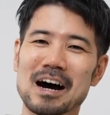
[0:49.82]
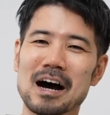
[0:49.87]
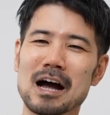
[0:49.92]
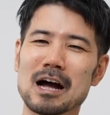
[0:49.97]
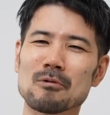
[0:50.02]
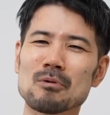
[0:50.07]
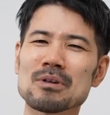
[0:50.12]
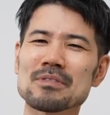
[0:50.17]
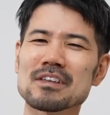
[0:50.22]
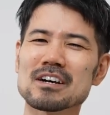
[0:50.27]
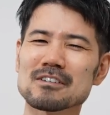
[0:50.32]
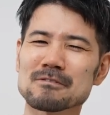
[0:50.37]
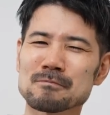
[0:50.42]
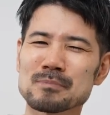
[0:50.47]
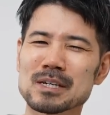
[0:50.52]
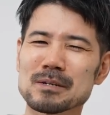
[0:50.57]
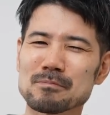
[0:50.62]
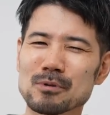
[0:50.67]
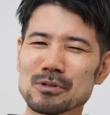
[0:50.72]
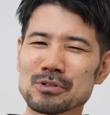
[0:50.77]
I wonder if
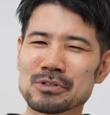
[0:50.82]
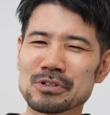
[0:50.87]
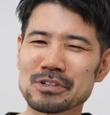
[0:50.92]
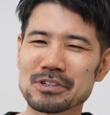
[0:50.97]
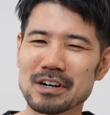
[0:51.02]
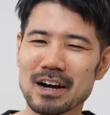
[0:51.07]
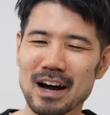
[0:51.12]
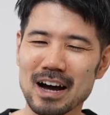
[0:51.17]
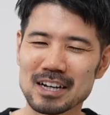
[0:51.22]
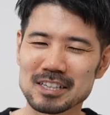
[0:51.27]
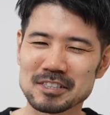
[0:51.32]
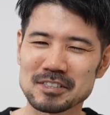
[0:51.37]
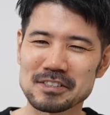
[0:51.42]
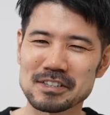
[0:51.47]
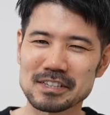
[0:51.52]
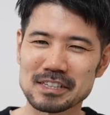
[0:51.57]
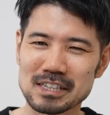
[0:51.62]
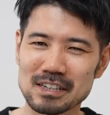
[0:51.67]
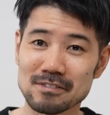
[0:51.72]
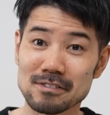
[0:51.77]
people who
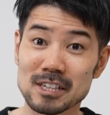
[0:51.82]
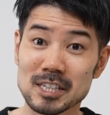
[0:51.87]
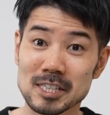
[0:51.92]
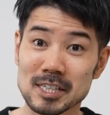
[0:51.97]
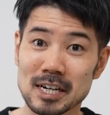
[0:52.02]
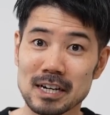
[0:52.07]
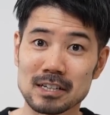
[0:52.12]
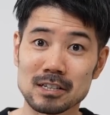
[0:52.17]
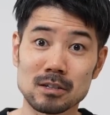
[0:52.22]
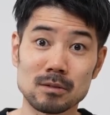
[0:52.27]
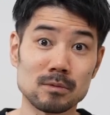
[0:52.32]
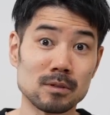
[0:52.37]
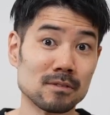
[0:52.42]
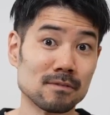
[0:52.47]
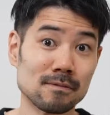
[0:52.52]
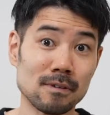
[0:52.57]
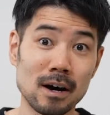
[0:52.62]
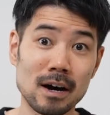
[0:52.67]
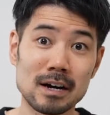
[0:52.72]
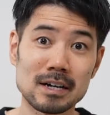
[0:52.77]
actually give this kind of
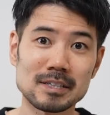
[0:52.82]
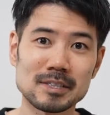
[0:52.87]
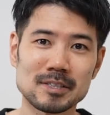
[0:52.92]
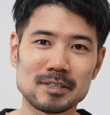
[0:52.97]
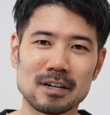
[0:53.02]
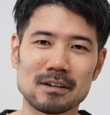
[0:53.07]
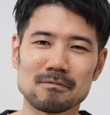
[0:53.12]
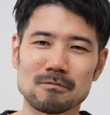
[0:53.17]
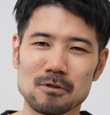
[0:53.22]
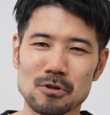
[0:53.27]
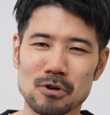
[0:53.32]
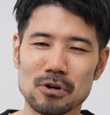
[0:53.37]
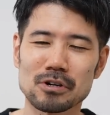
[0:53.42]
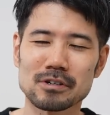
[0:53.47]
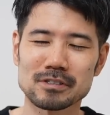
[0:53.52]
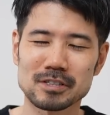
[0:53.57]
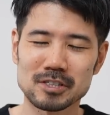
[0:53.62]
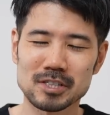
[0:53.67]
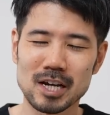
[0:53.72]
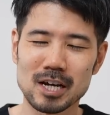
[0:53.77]
advice have
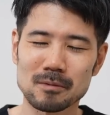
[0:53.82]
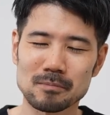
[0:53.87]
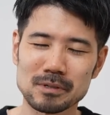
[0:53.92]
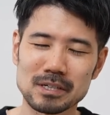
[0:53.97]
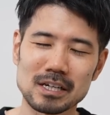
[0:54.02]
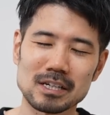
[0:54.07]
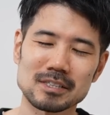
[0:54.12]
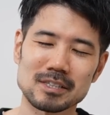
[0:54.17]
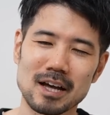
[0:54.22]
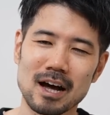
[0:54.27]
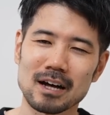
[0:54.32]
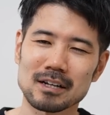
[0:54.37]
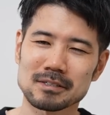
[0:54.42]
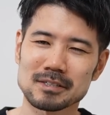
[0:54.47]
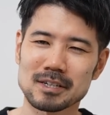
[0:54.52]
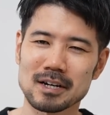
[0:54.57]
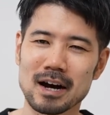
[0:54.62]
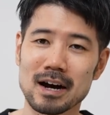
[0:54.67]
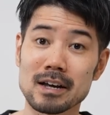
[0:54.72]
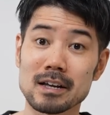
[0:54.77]
learned Japanese at
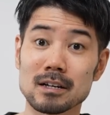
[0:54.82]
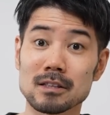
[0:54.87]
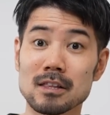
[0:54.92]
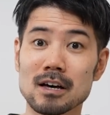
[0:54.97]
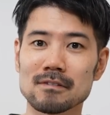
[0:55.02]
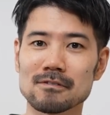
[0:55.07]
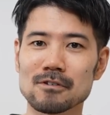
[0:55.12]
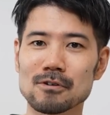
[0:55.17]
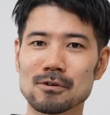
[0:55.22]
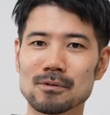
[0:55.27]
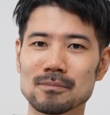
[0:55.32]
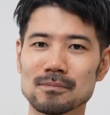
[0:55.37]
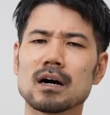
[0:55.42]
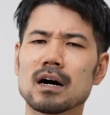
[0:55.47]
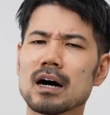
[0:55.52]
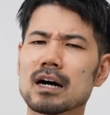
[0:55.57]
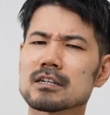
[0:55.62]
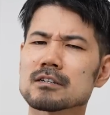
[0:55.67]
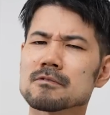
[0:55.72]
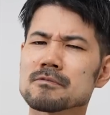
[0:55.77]
a higher level.
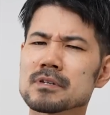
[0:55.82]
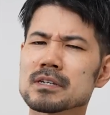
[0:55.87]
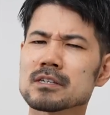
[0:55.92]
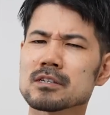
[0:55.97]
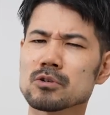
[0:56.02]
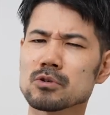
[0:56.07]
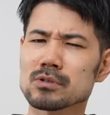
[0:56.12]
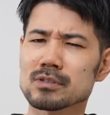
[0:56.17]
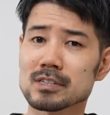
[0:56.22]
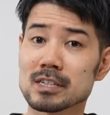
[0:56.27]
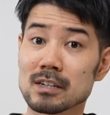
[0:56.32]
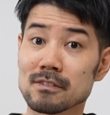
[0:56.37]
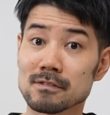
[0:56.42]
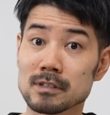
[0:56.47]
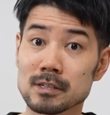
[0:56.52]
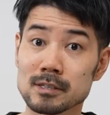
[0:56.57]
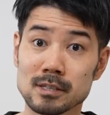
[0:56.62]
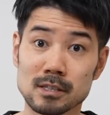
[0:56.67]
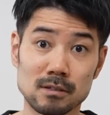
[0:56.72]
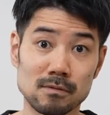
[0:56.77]
I don't think you'd give
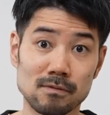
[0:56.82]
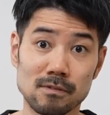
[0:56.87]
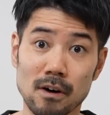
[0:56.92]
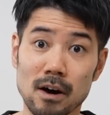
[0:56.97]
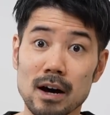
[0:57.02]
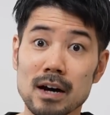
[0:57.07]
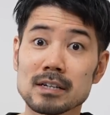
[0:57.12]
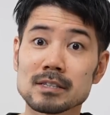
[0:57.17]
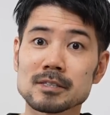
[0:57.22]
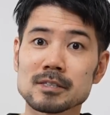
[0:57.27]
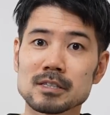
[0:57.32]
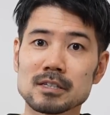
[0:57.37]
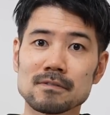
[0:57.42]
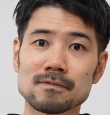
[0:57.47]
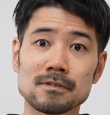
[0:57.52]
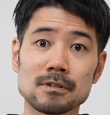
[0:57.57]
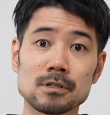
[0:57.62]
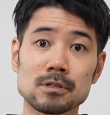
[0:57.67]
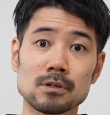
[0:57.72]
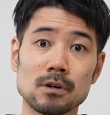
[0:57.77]
this advice
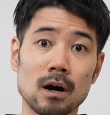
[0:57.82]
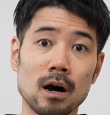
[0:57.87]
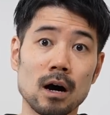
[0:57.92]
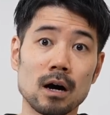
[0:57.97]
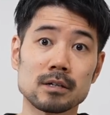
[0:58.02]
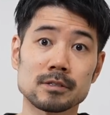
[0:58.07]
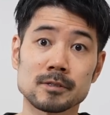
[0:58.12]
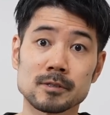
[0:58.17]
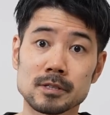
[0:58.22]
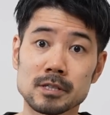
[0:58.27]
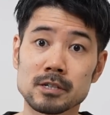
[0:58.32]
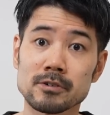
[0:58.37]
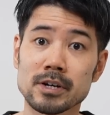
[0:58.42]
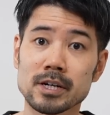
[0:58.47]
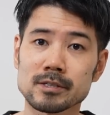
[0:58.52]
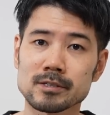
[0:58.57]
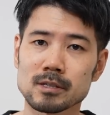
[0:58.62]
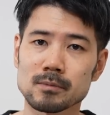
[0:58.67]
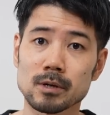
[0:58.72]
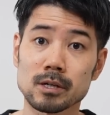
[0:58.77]
if you are
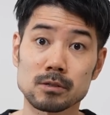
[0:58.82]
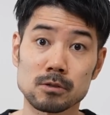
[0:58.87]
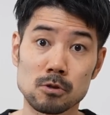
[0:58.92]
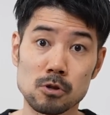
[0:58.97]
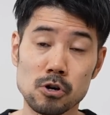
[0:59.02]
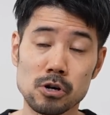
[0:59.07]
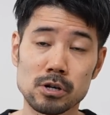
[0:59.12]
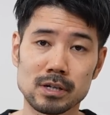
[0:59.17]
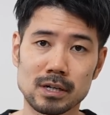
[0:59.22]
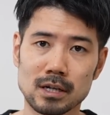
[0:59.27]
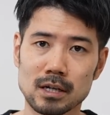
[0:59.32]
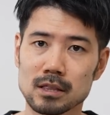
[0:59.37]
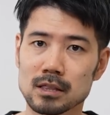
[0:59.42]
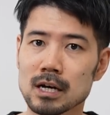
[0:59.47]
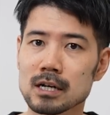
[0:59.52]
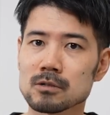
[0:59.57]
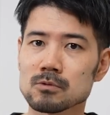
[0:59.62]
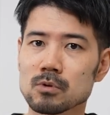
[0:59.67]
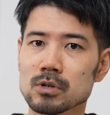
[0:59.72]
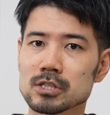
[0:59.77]
serious about learning a
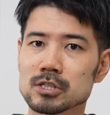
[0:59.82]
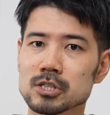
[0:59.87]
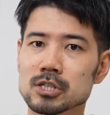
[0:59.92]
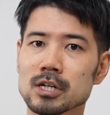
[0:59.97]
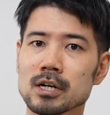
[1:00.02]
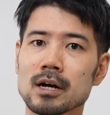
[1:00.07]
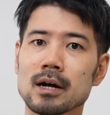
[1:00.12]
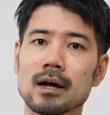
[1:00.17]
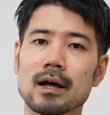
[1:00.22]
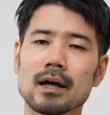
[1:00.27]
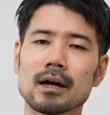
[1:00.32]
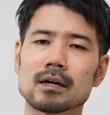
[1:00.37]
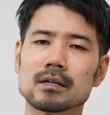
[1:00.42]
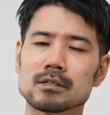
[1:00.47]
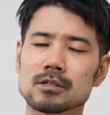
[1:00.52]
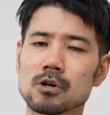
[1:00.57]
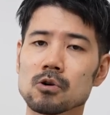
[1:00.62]
language and